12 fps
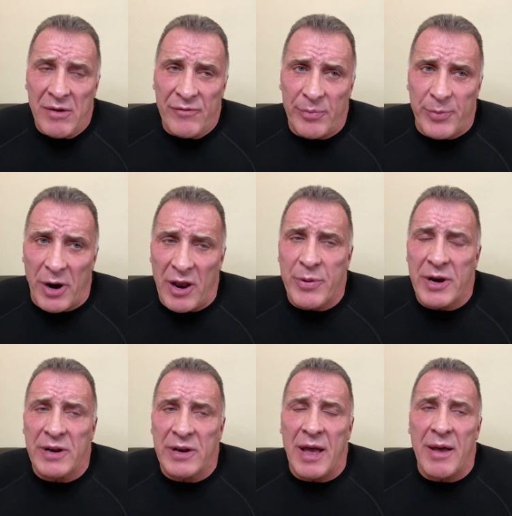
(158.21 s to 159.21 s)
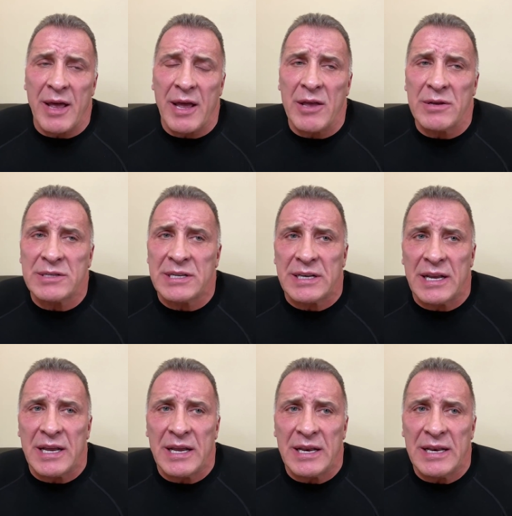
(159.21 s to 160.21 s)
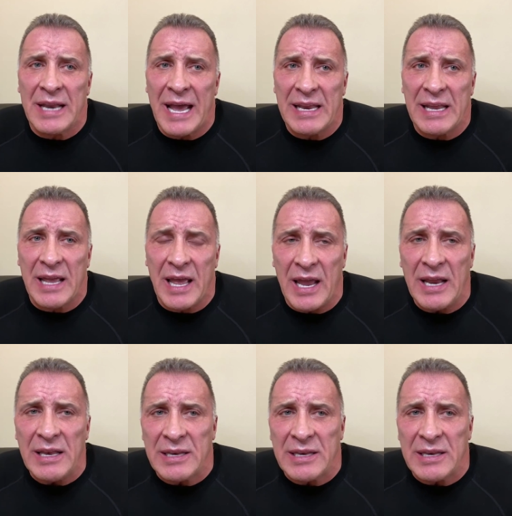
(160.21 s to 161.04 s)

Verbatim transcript: for a long period of time. I, I used it '98.